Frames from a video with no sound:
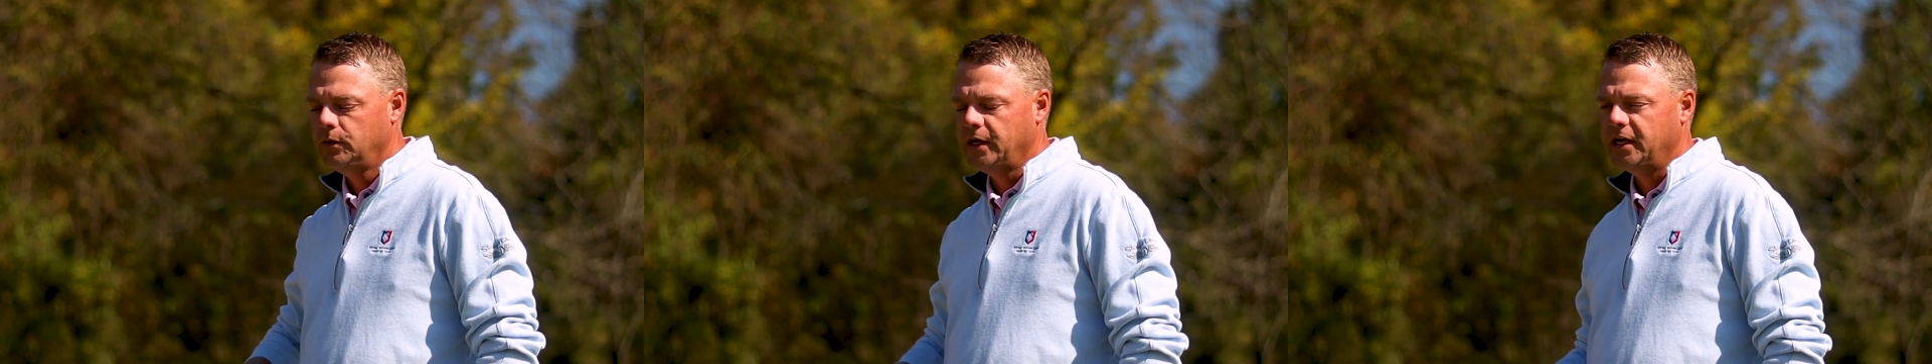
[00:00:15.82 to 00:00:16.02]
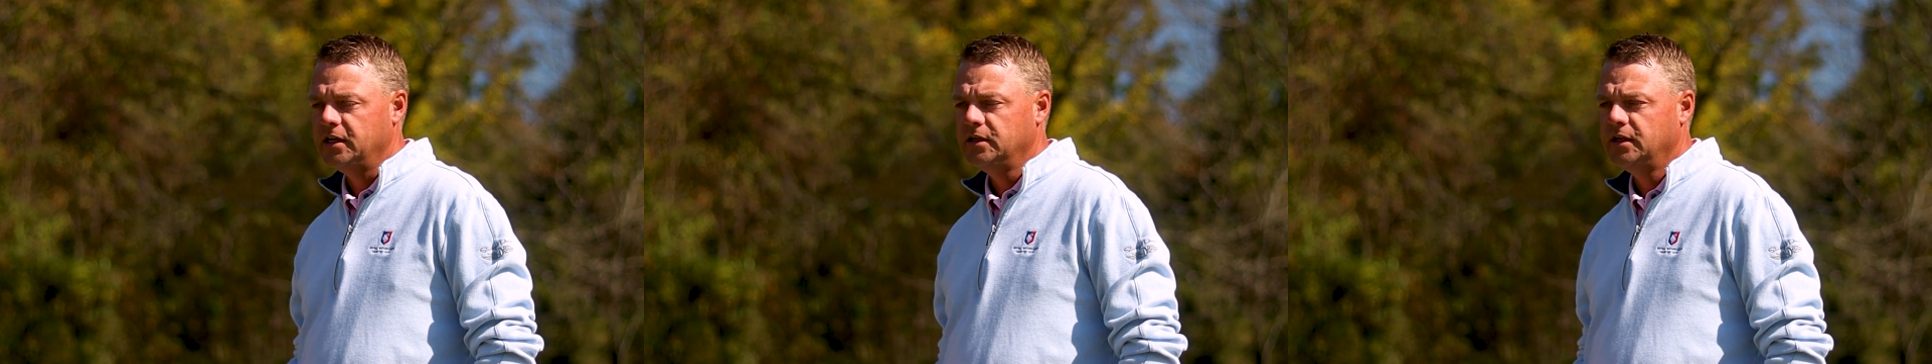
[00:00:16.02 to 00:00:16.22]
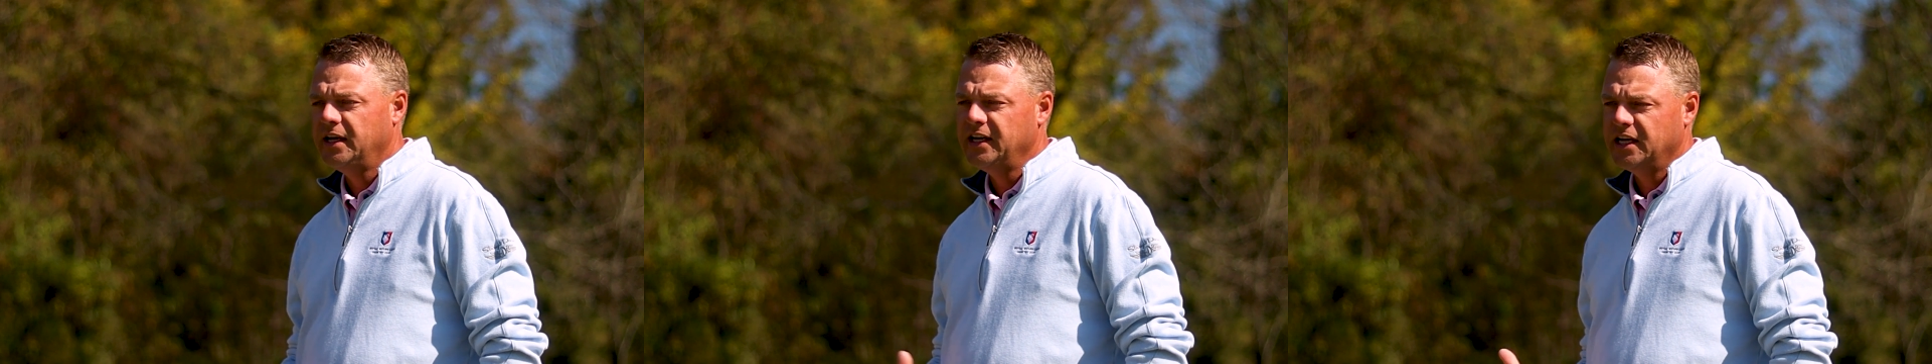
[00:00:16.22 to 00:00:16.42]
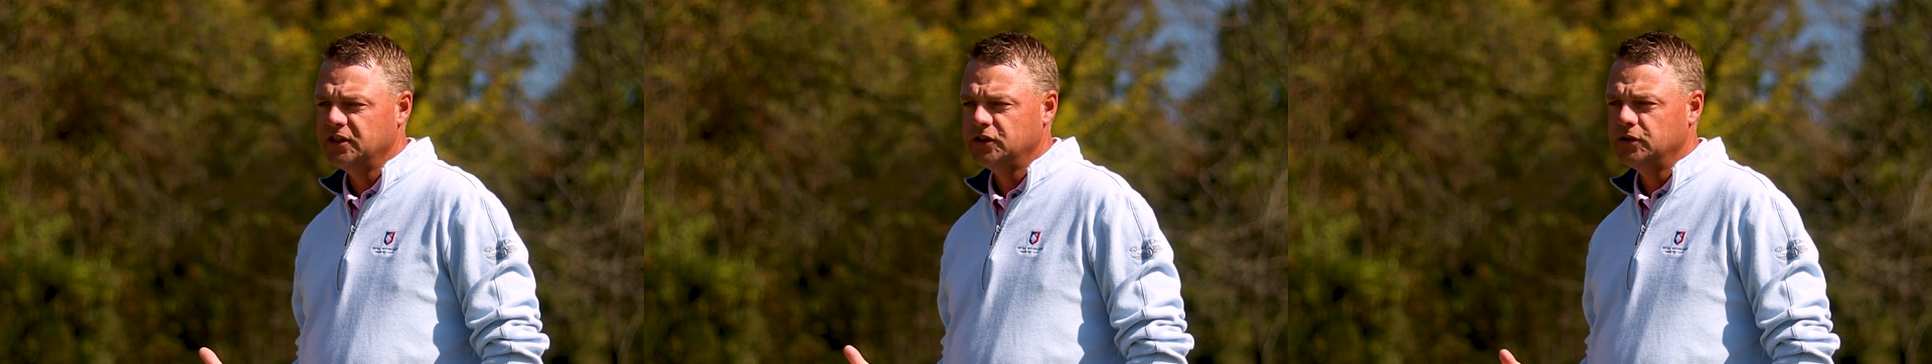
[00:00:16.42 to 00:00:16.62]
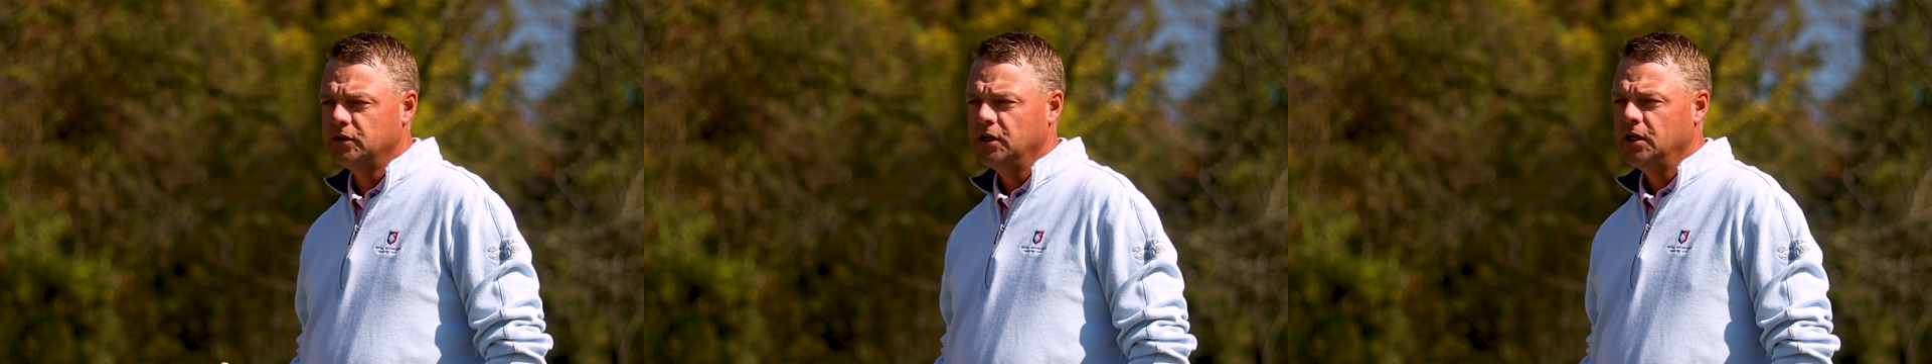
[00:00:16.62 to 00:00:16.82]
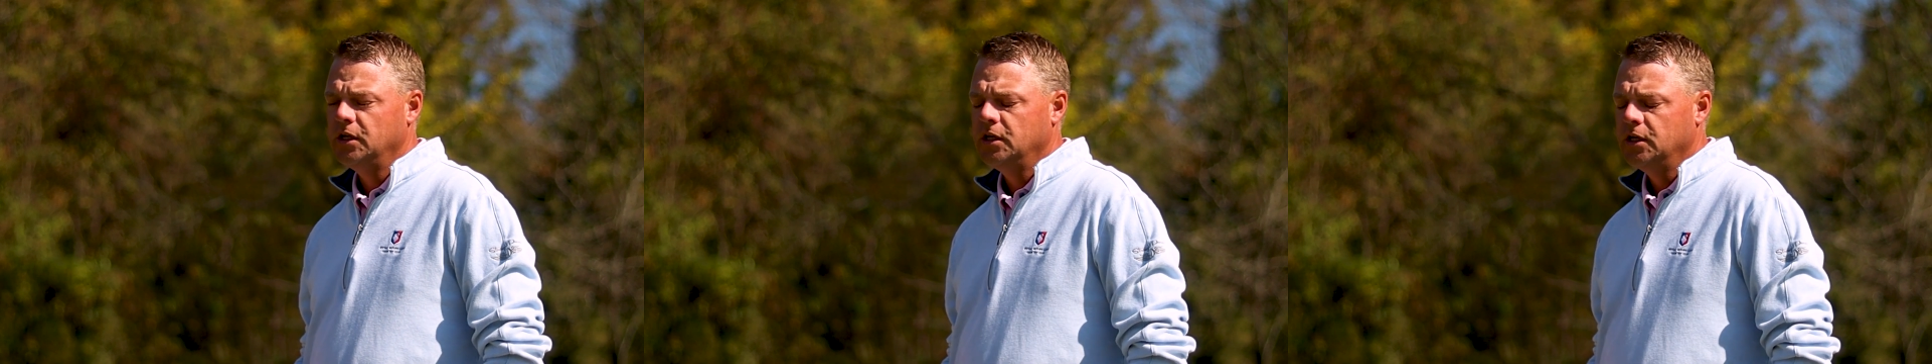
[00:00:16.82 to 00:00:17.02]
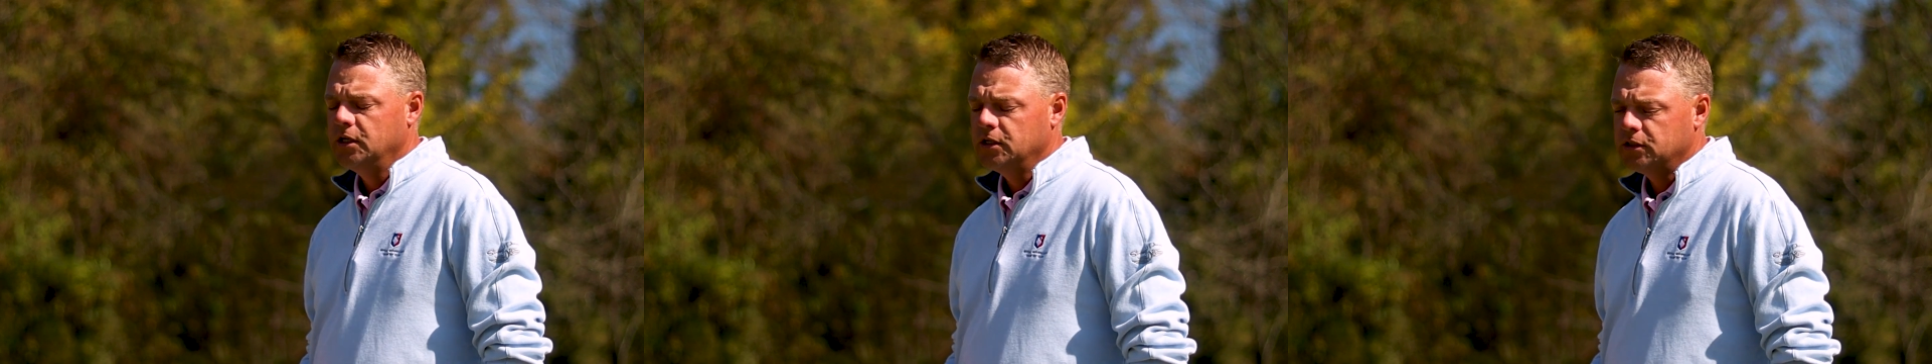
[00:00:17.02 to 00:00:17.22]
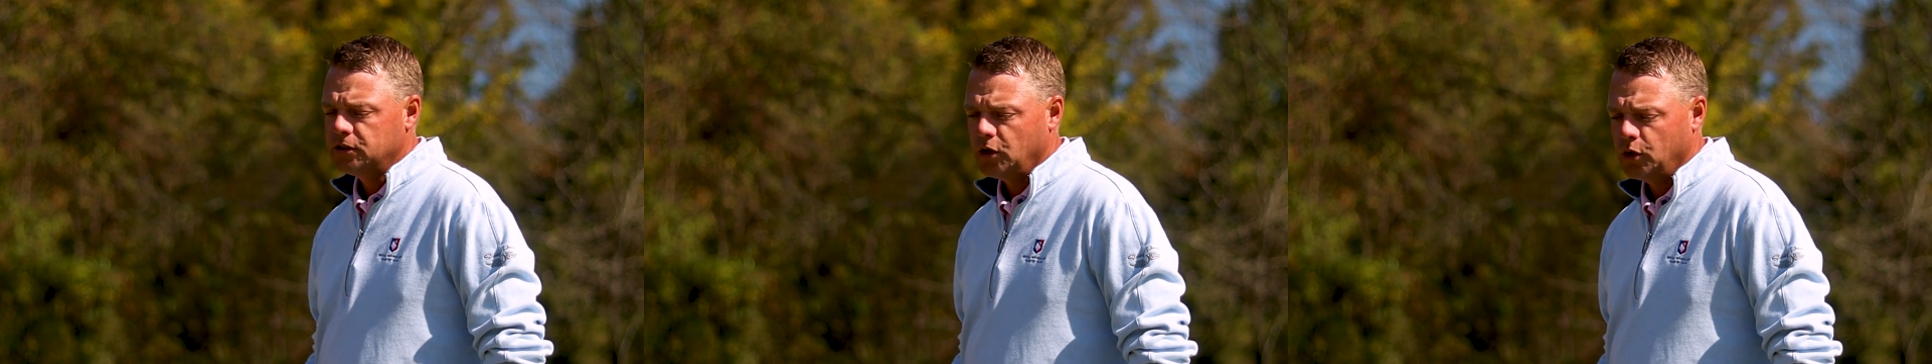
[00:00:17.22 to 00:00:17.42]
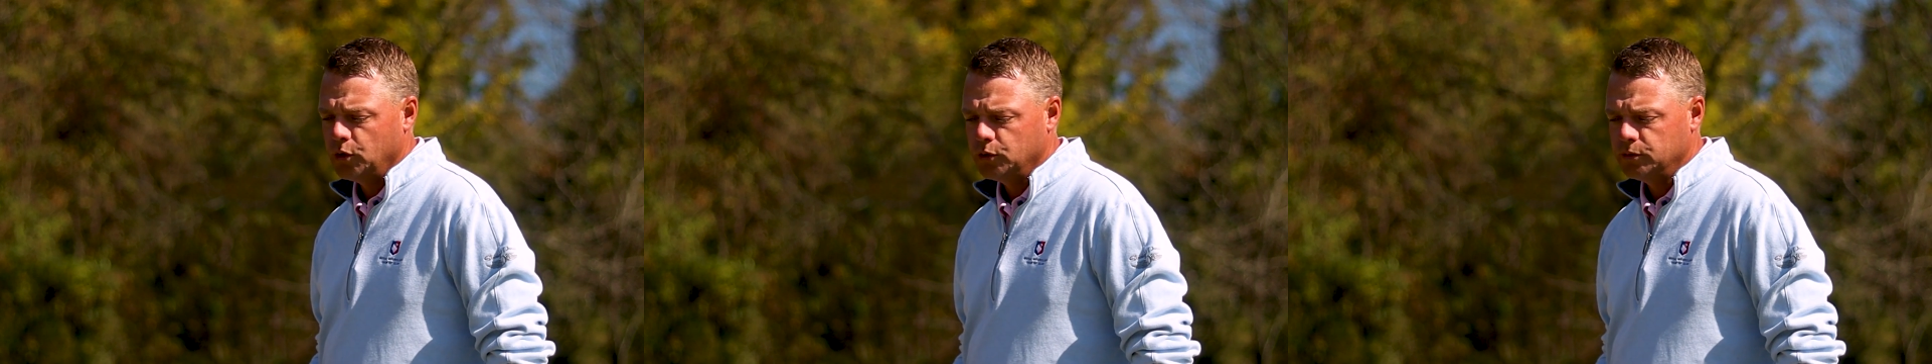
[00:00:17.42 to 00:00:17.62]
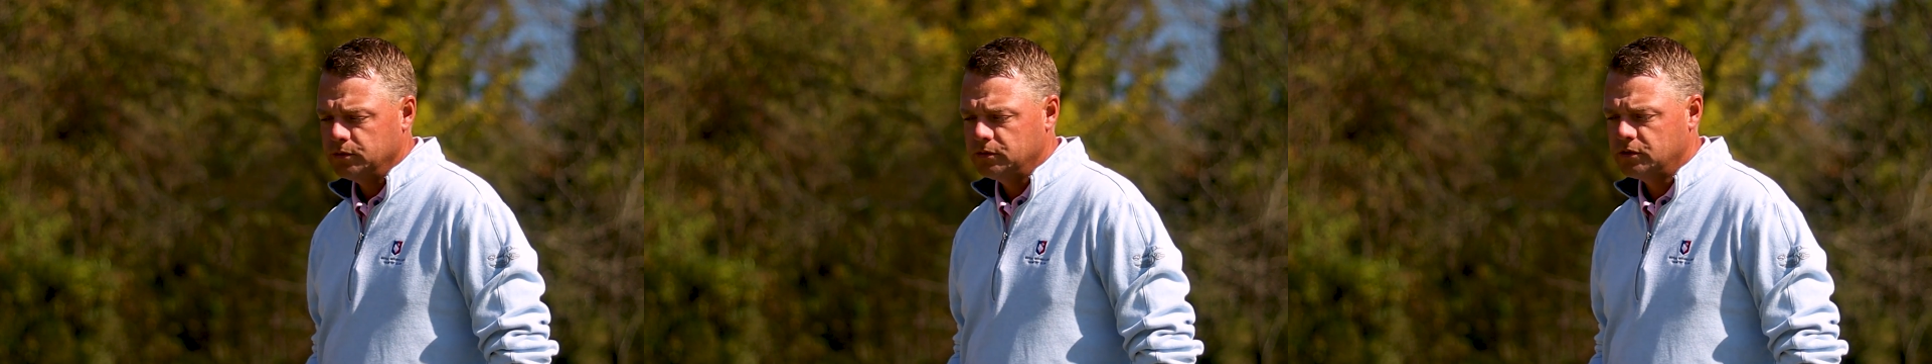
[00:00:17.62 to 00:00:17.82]
Okay, I got you.
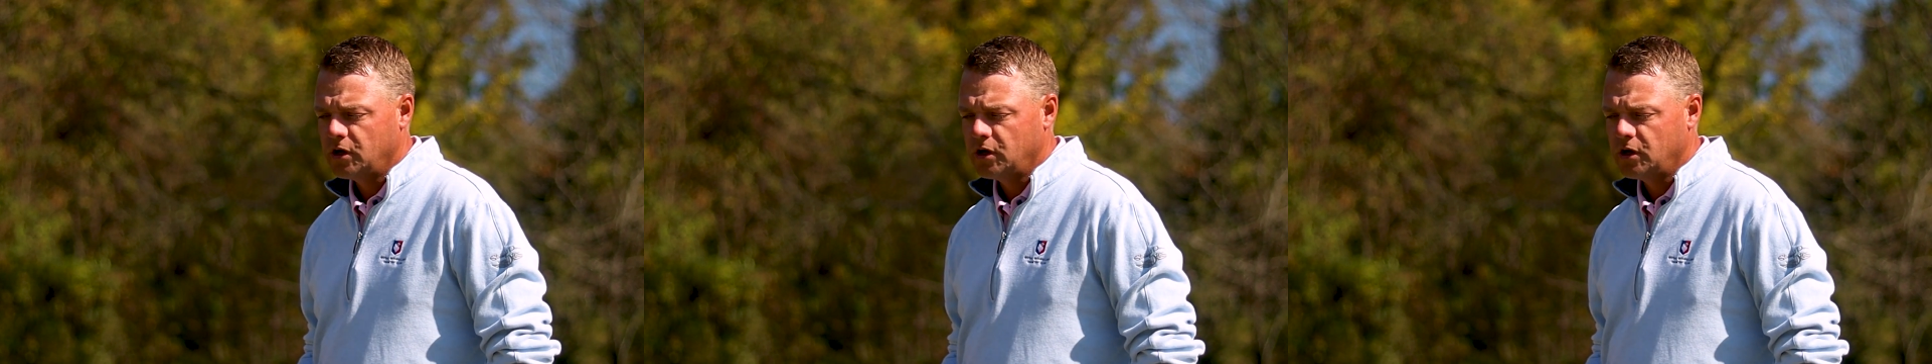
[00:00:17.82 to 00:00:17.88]
So